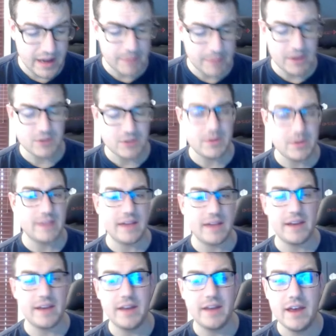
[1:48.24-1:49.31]
He also has
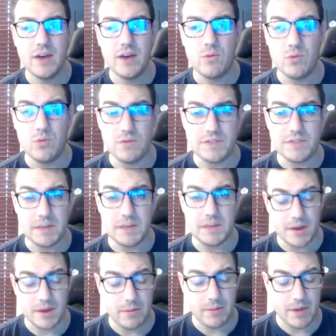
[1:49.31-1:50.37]
had wolves
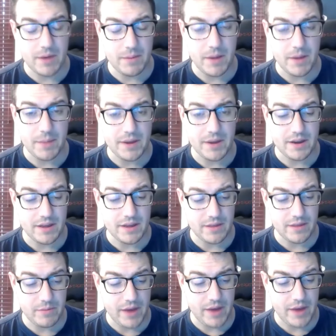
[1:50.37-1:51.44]
keeping him up at night.
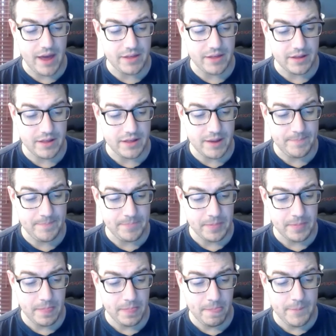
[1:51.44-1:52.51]
They've been howling a lot.
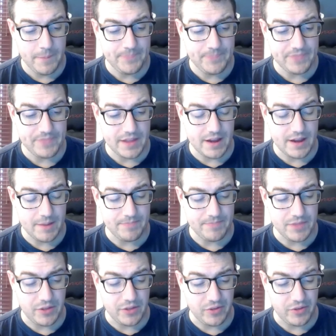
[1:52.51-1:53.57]

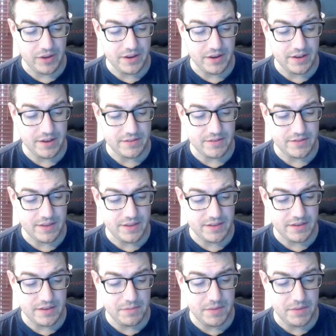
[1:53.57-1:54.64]
Another thing he does
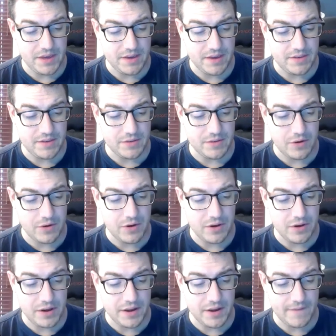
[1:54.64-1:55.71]
is he pees
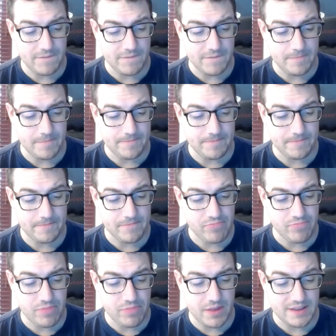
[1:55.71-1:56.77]
on
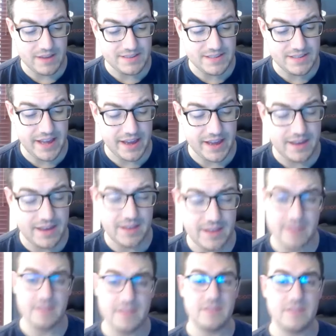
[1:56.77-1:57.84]
a stick
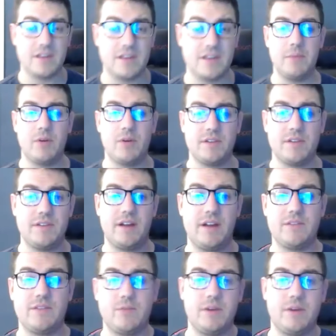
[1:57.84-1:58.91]
to kind of mark his
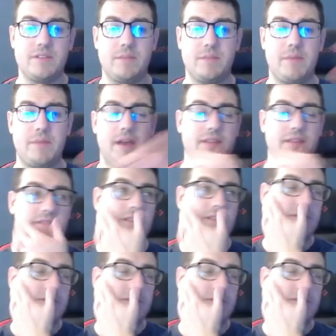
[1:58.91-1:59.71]
territory. It's like bent.